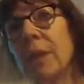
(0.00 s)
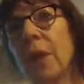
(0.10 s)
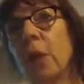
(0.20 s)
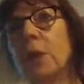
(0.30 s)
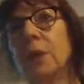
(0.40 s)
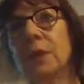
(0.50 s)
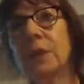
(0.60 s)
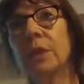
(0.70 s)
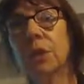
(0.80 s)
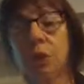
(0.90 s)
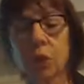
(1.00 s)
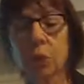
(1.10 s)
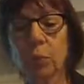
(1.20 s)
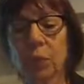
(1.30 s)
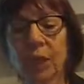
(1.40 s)
those
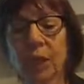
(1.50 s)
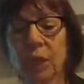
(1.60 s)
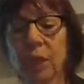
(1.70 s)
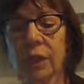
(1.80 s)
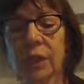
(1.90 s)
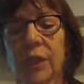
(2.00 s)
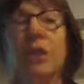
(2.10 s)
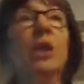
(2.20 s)
judicial protections